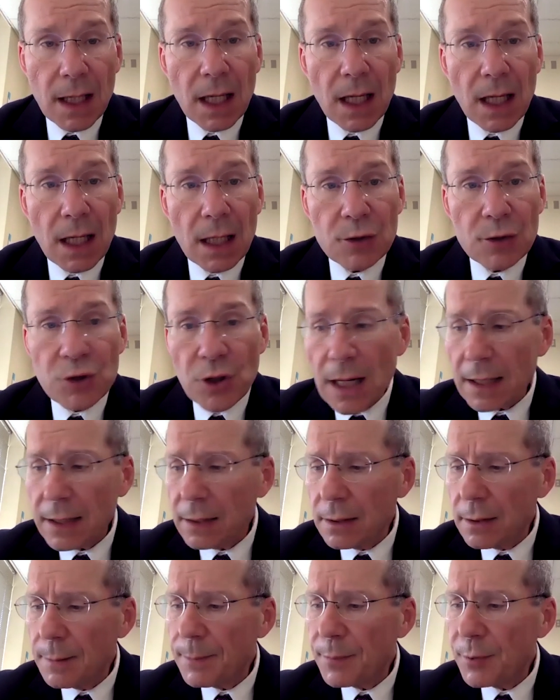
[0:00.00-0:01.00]

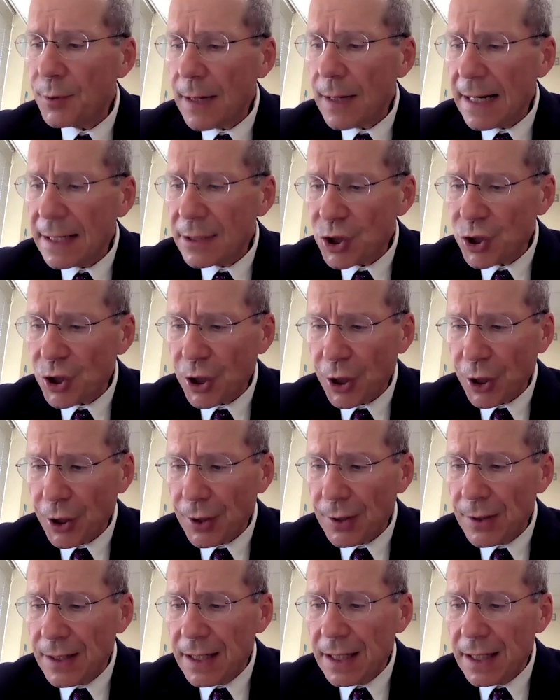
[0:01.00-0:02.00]
Intraocular
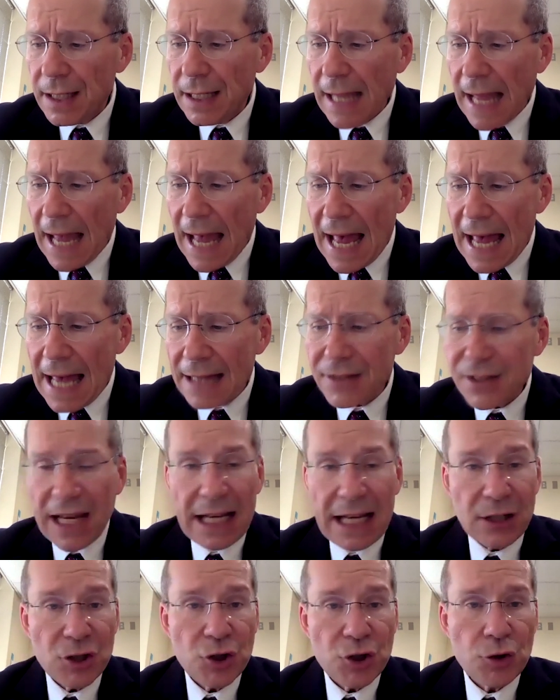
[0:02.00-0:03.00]
pressure has
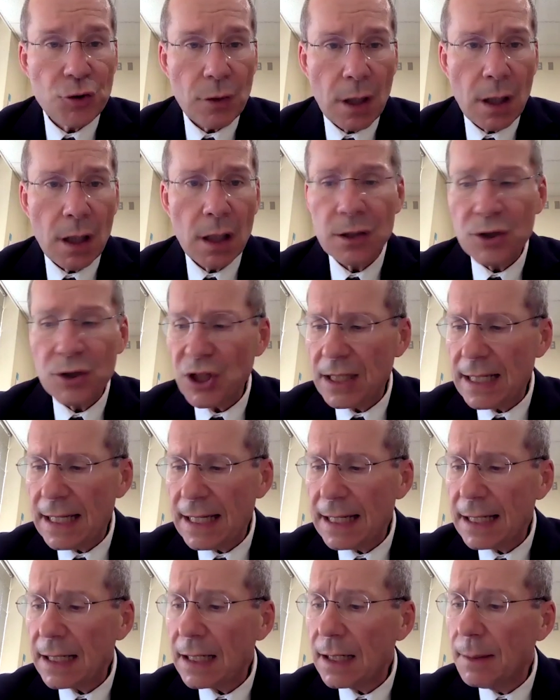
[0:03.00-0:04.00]
a strong
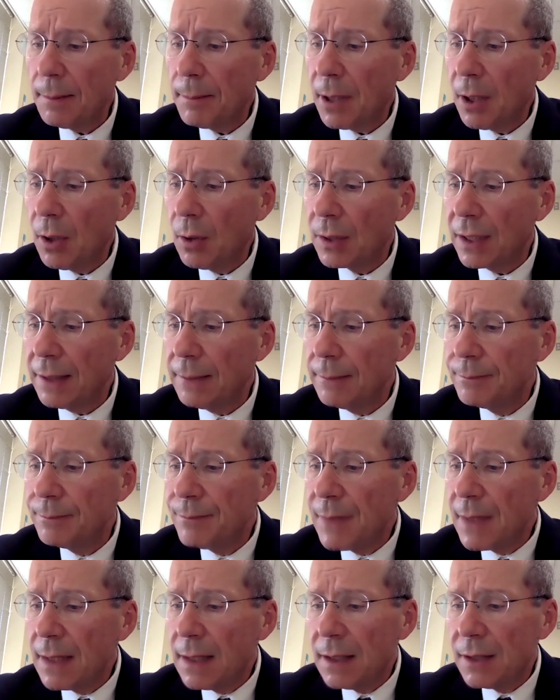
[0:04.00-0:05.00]
genetic component.
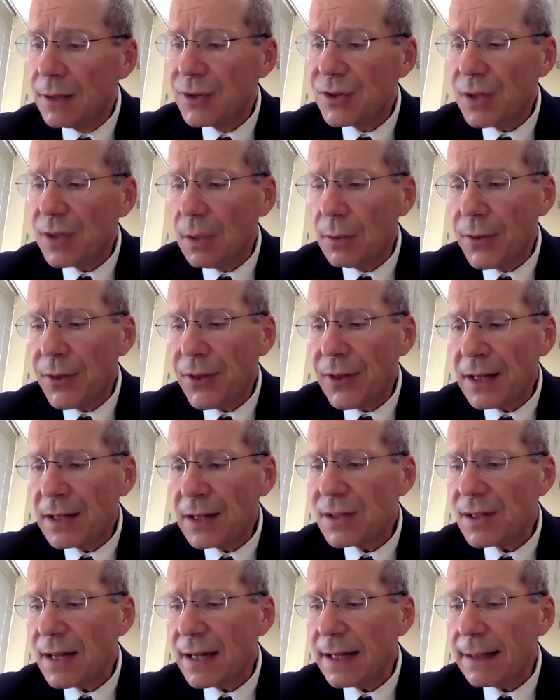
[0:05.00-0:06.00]
So
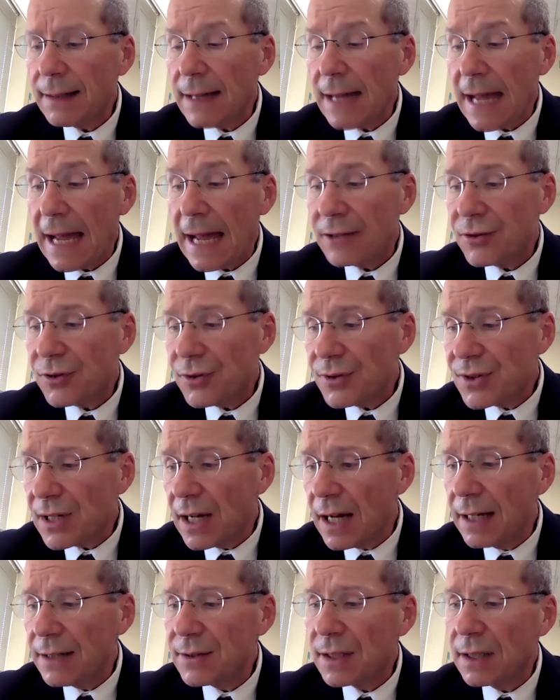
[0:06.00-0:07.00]
things like
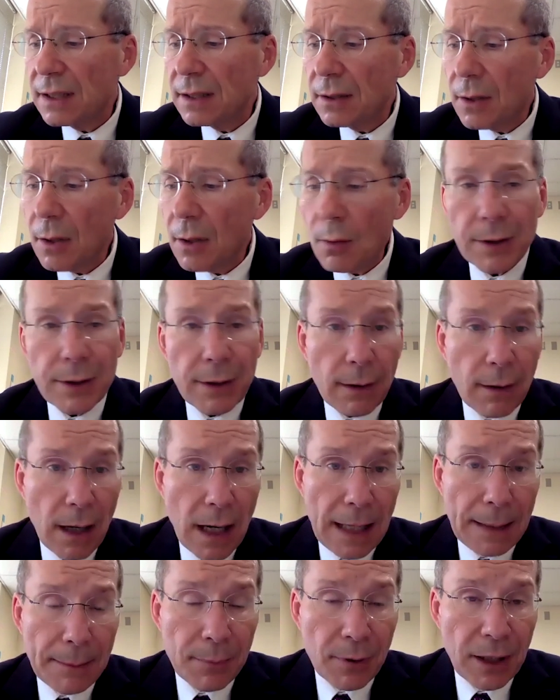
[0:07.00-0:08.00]
exercise can lower your
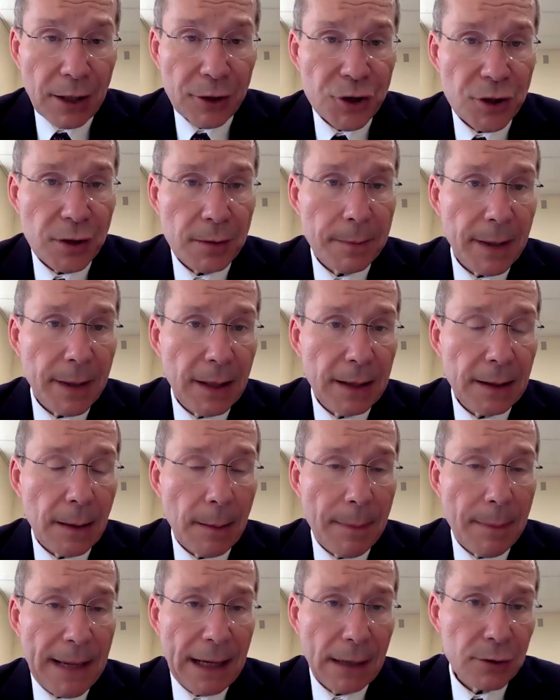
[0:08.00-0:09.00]
eye pressure, but
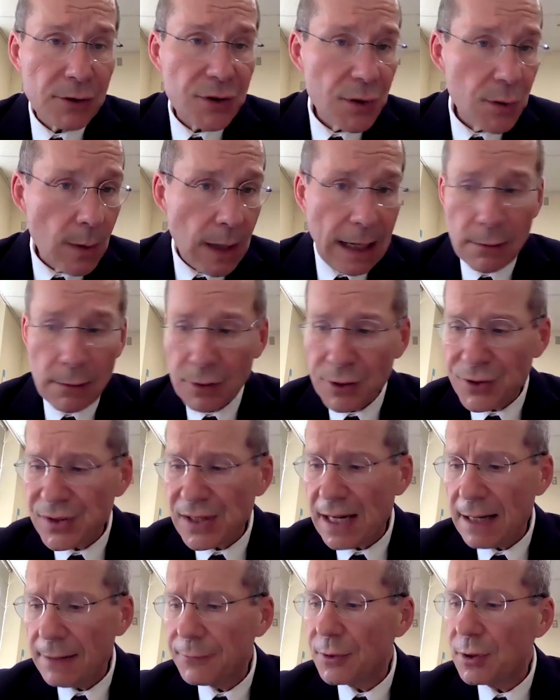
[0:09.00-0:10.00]
about two hours
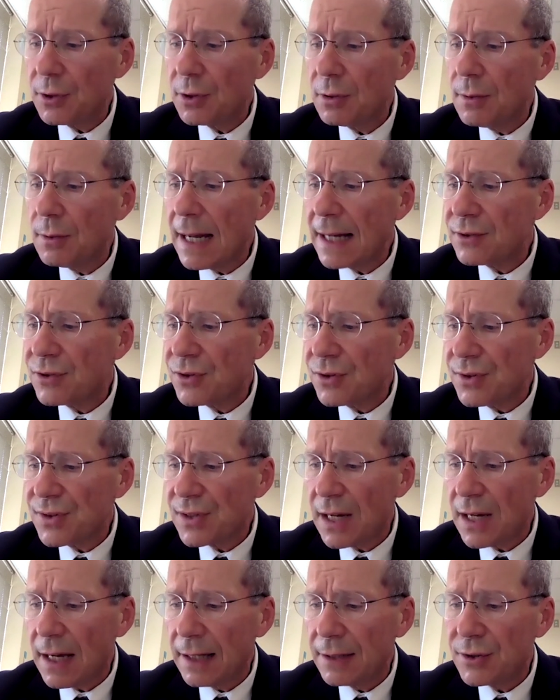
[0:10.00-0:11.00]
after you
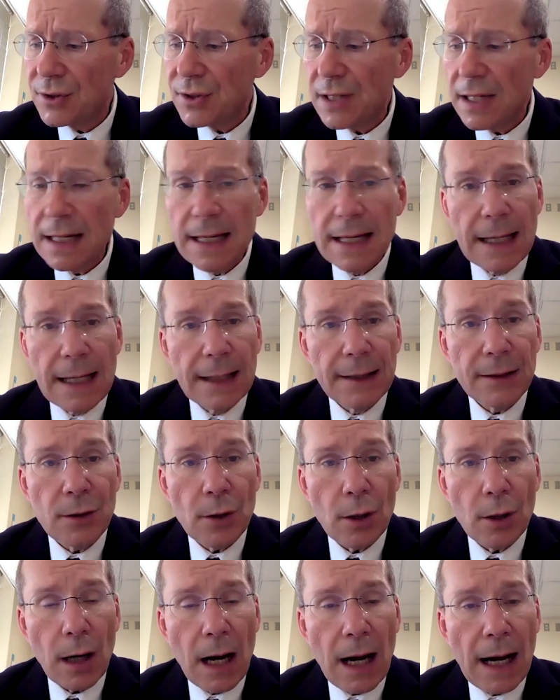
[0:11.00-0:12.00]
exercise,
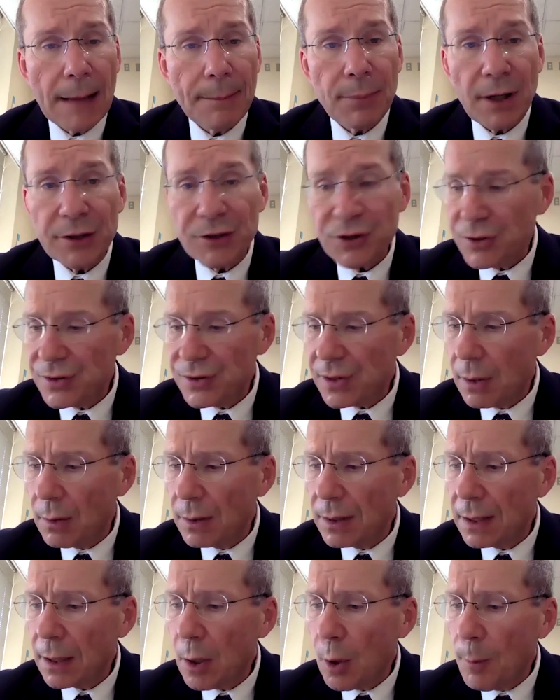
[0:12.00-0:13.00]
your eye pressure is
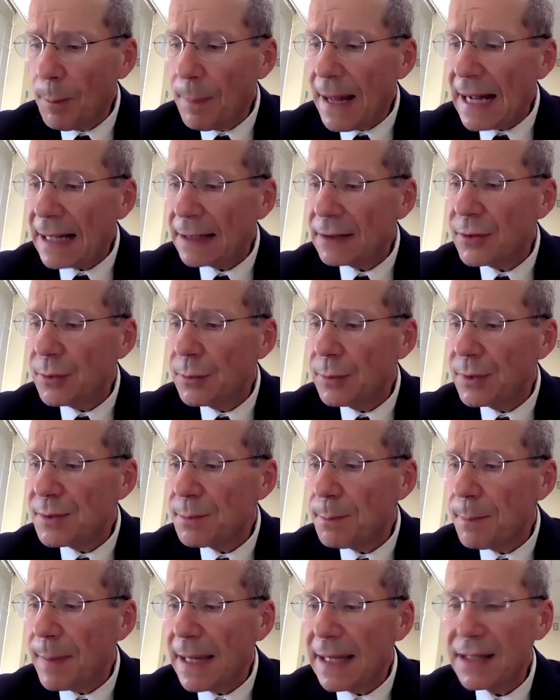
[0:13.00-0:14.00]
going to go back to
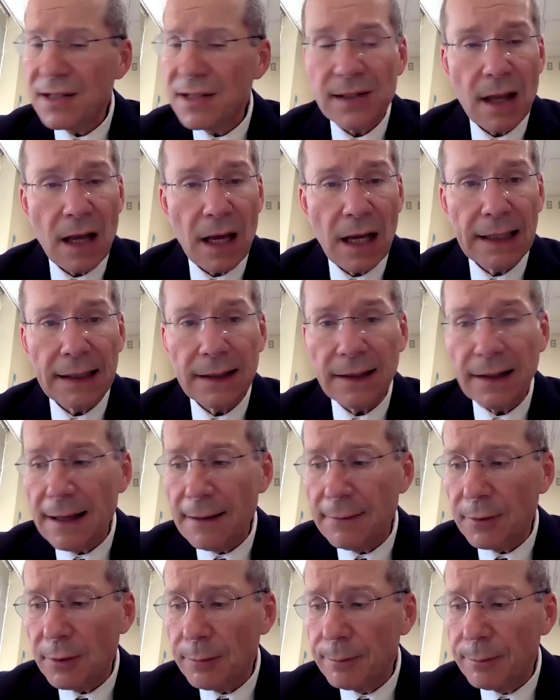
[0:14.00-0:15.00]
its baseline
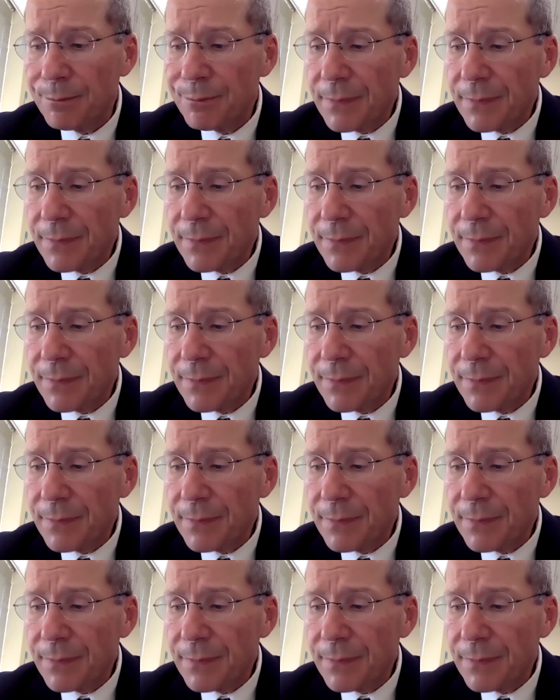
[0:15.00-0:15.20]
level.